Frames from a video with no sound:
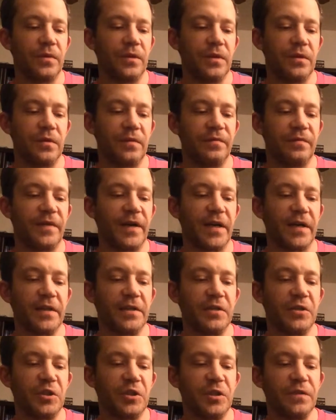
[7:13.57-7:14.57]
and then
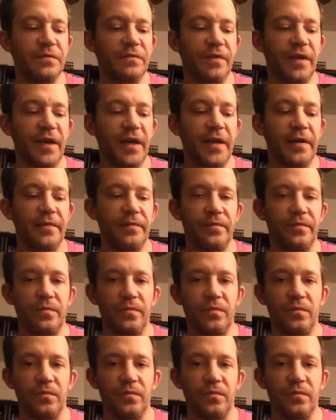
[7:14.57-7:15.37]
finally G flat,